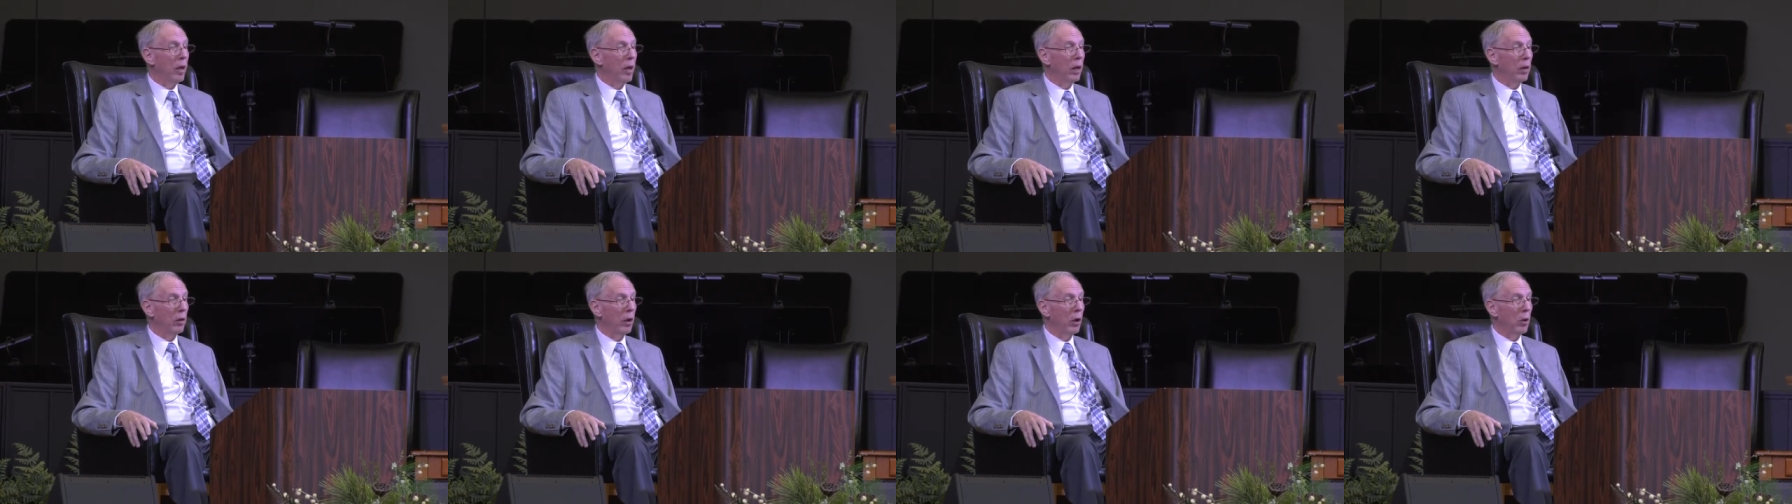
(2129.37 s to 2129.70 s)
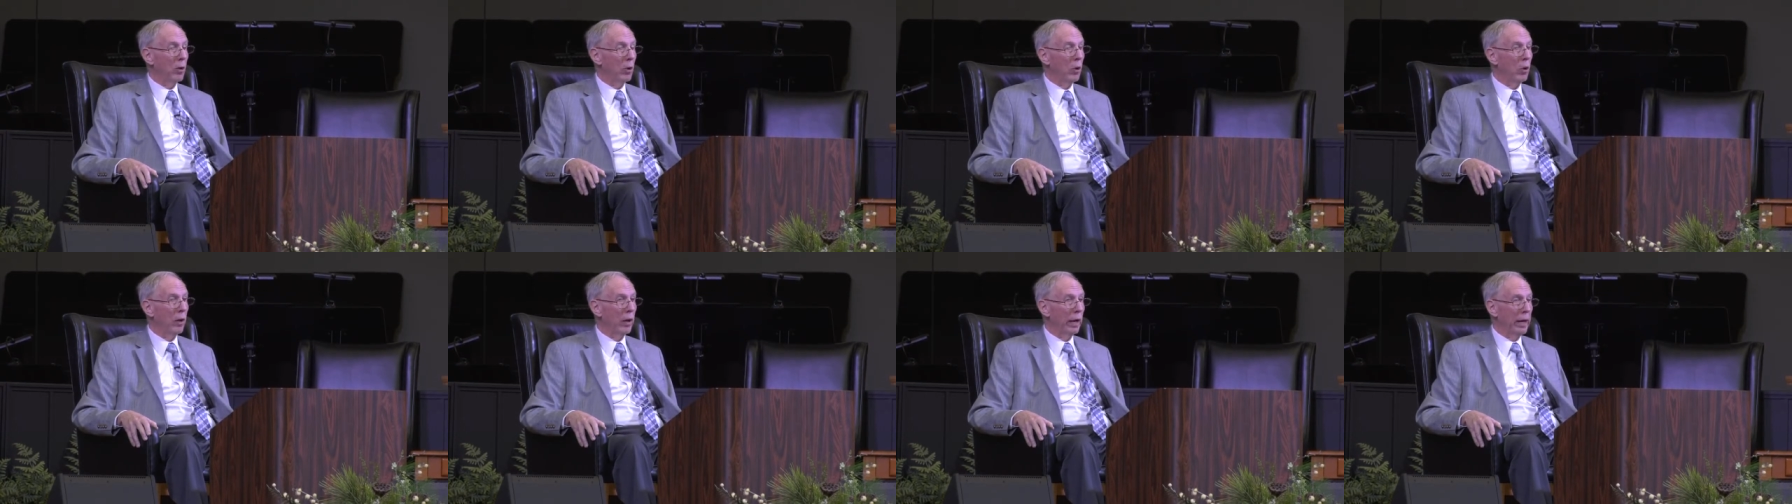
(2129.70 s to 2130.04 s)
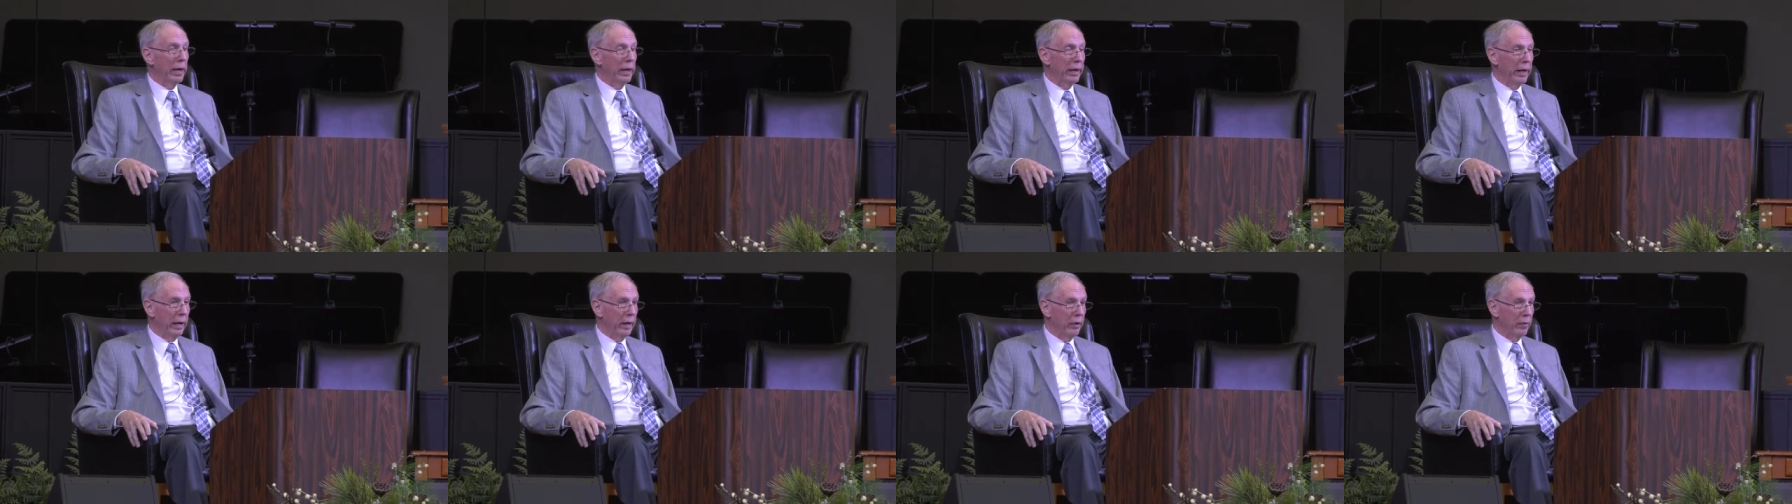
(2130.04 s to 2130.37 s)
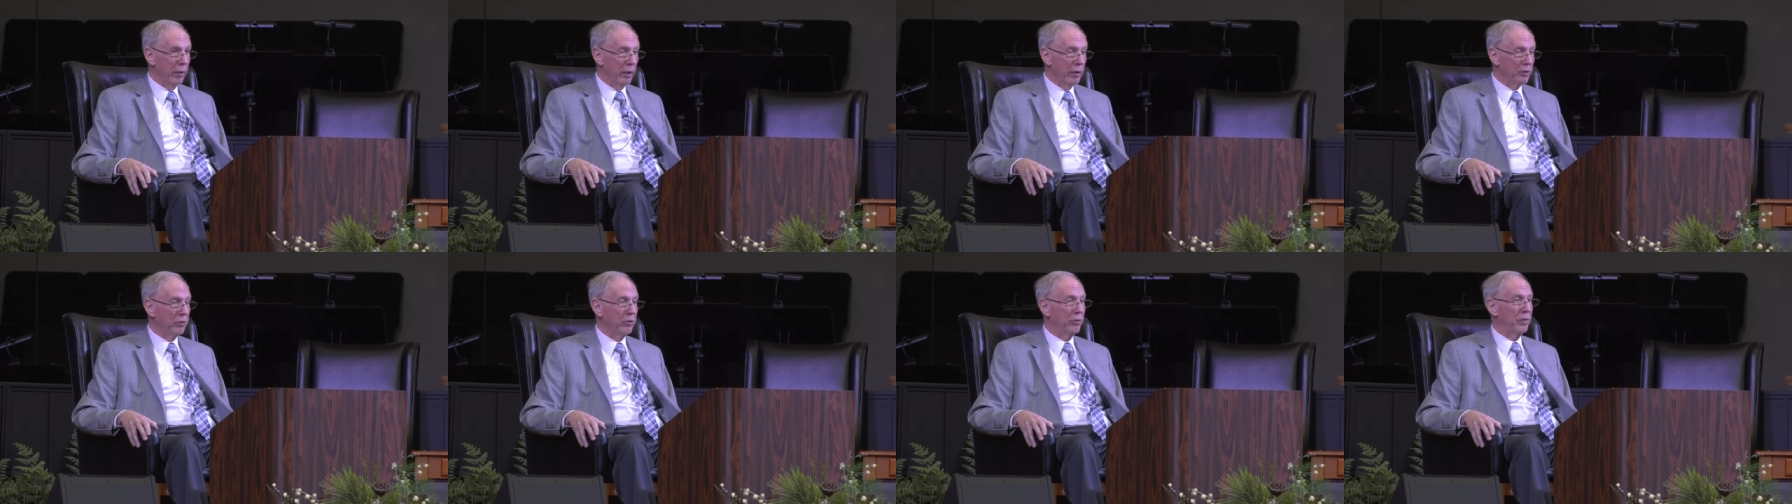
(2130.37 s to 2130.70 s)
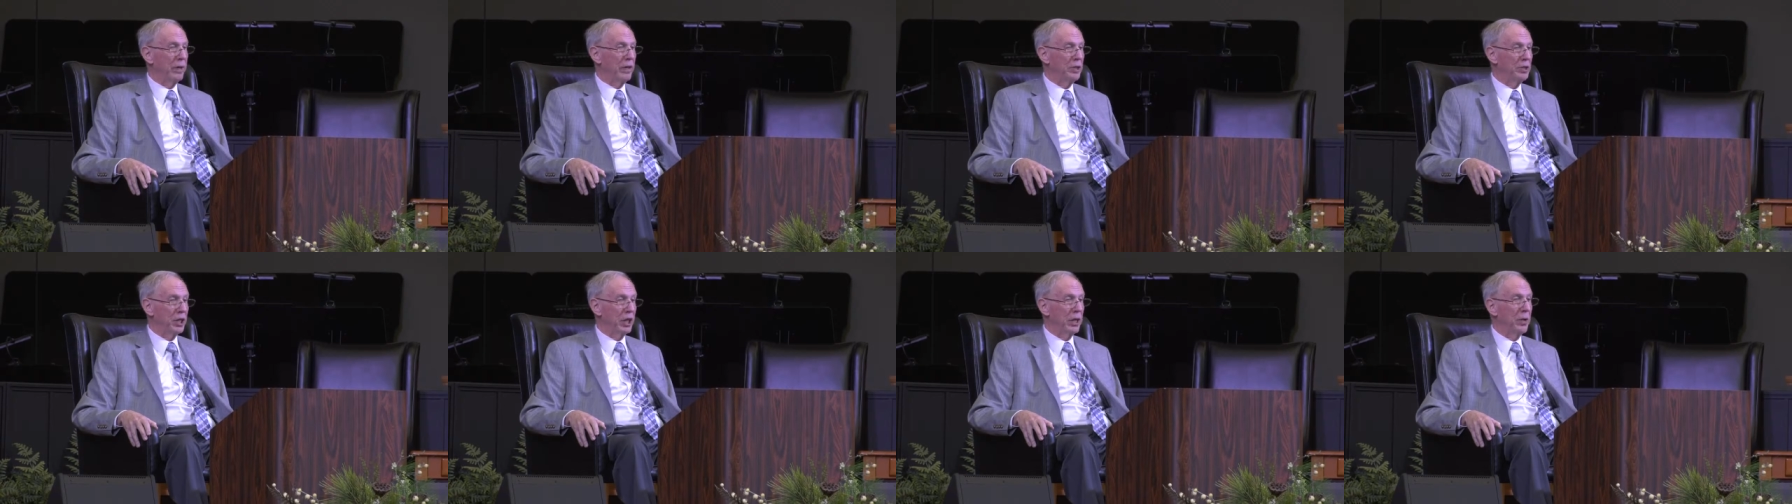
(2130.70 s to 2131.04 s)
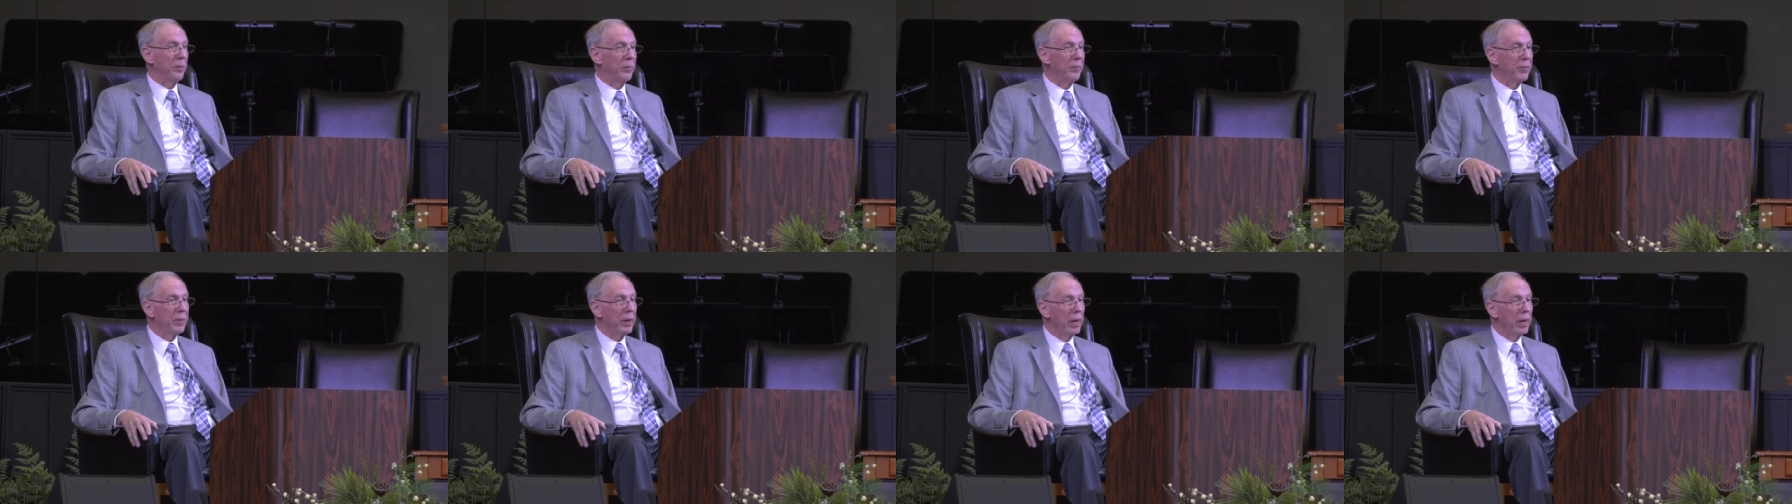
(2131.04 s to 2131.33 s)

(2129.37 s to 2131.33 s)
a local Indian reservation